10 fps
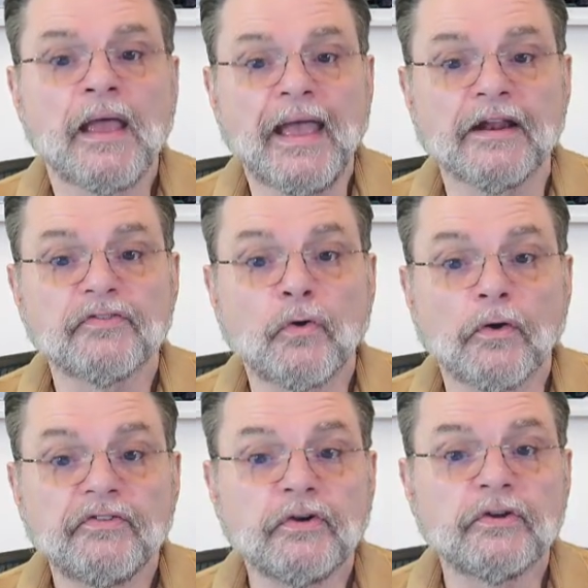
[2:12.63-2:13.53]
And of
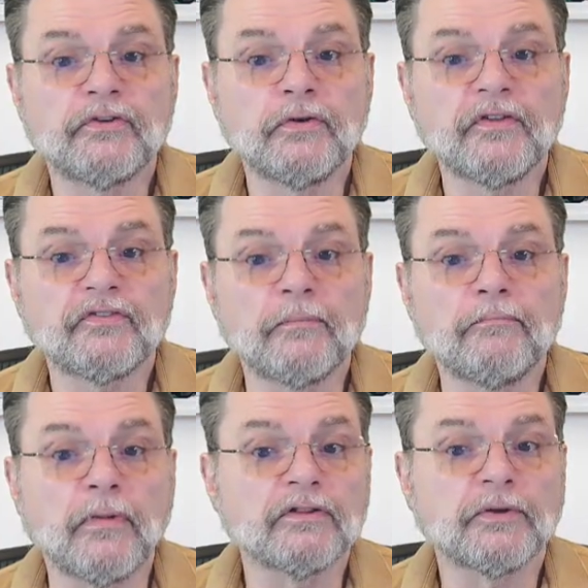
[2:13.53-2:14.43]
course, you could do this on
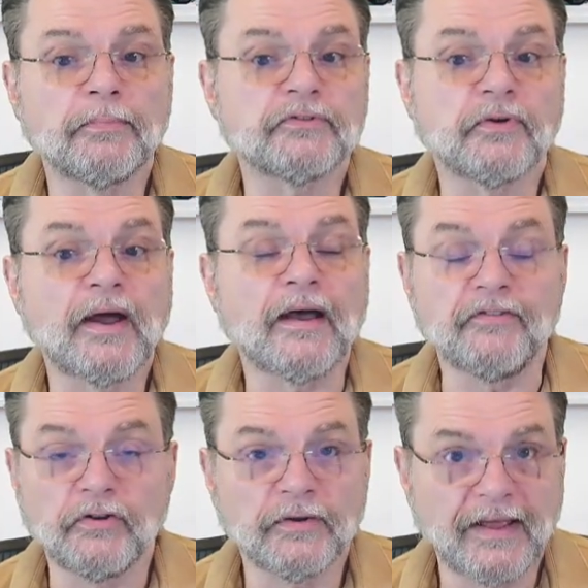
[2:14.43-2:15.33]
multiple drives.
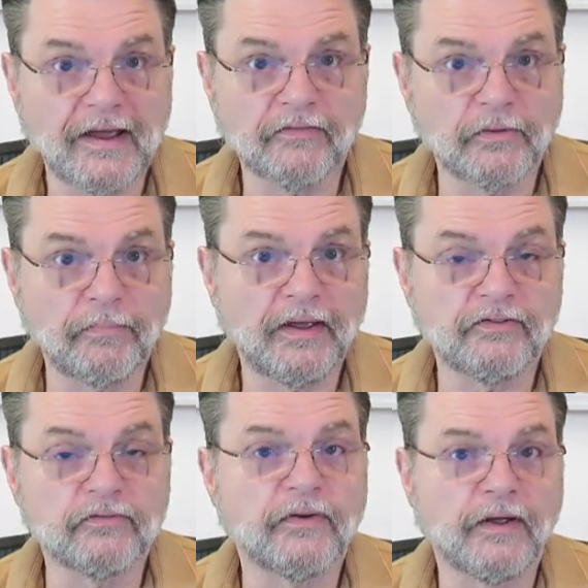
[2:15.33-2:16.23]
You can have the
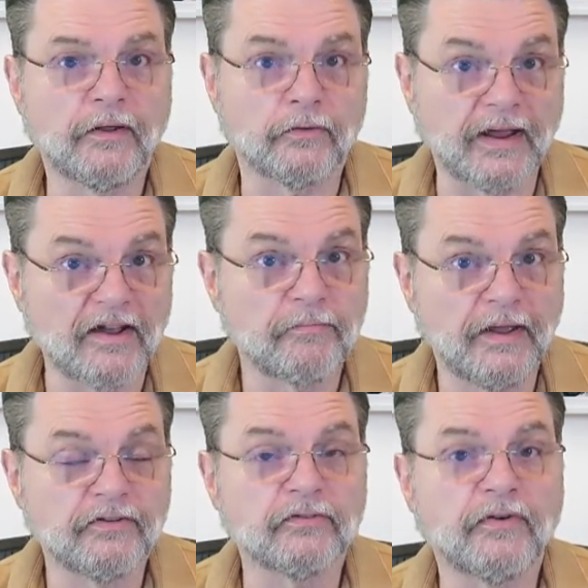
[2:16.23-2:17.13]
paging file or have
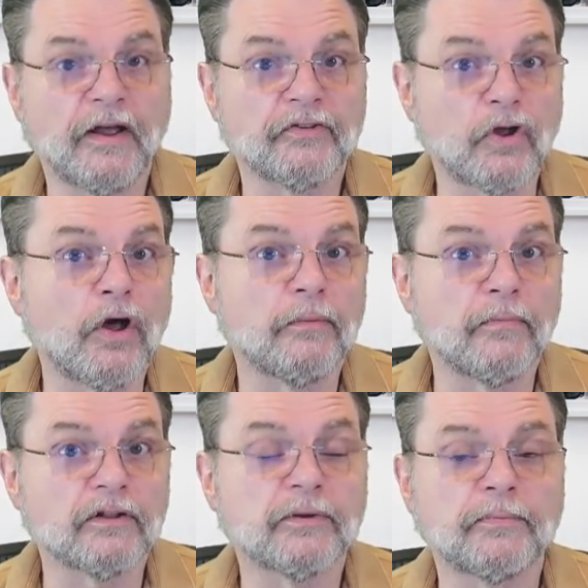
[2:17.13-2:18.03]
paging files on
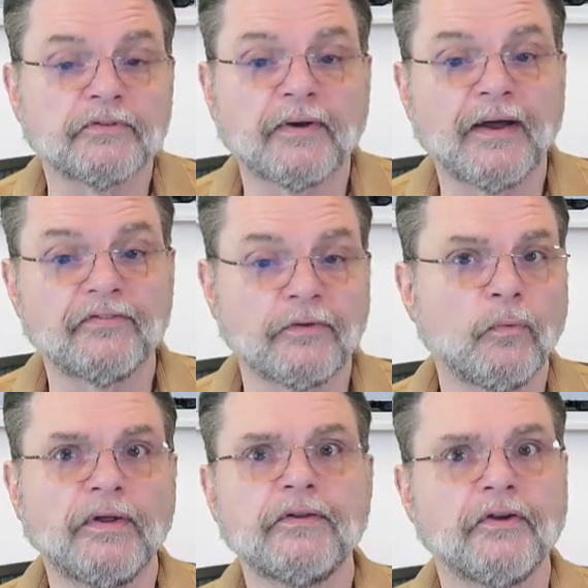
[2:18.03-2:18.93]
multiple drives, and
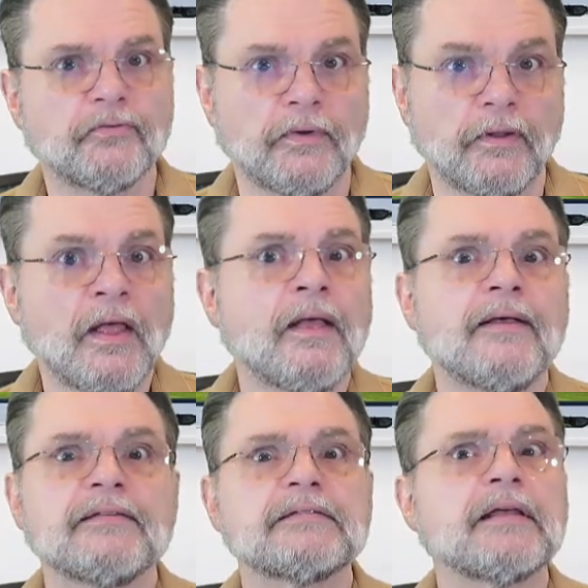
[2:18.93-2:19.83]
Windows will
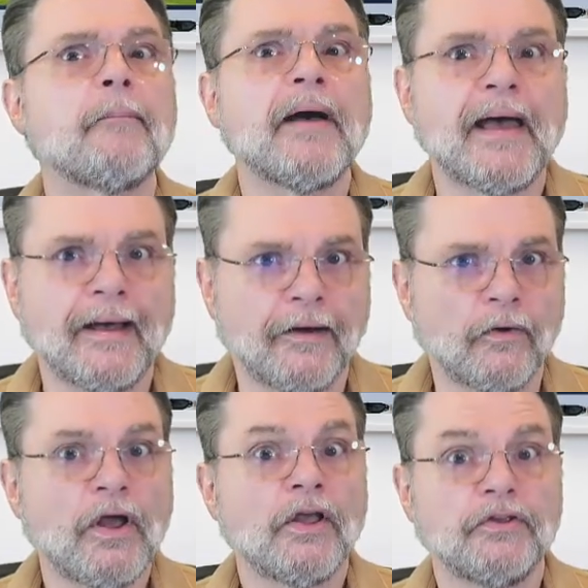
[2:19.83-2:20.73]

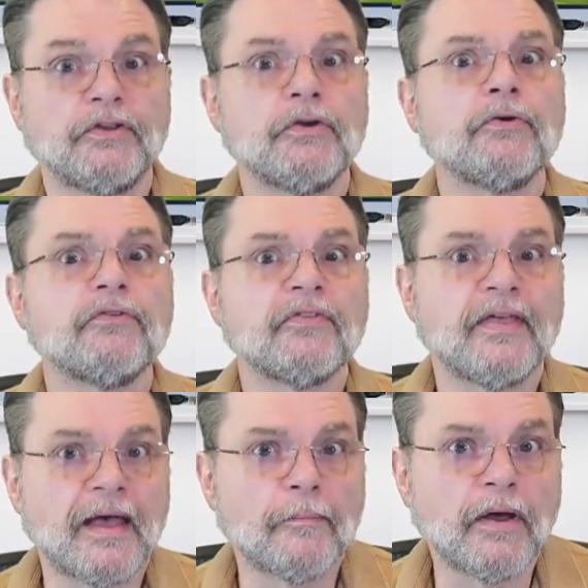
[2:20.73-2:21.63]
somehow use
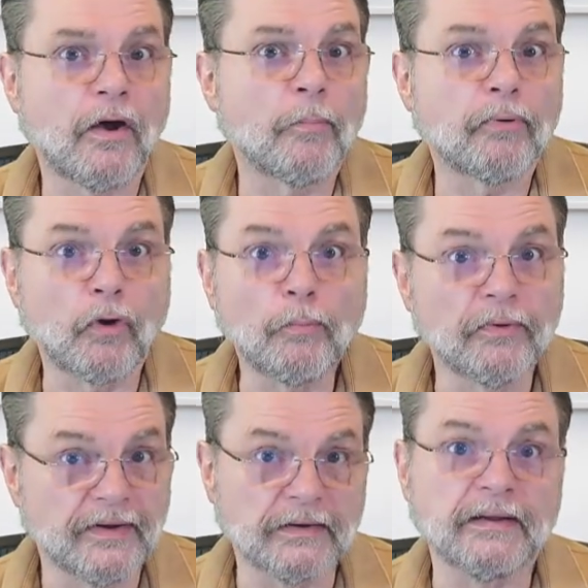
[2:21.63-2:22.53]
them
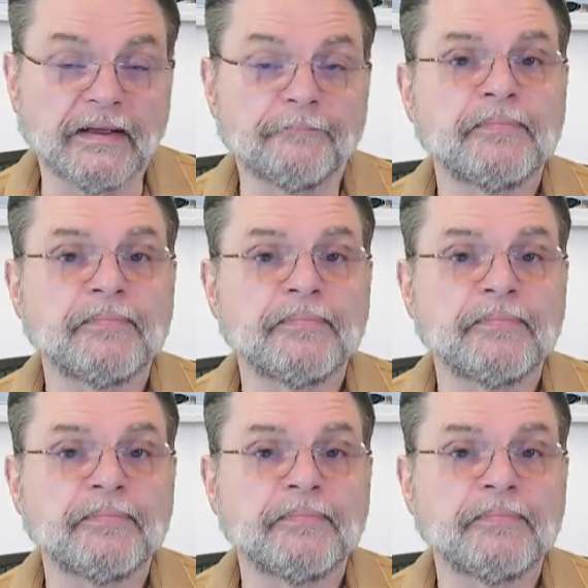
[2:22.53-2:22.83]
appropriately.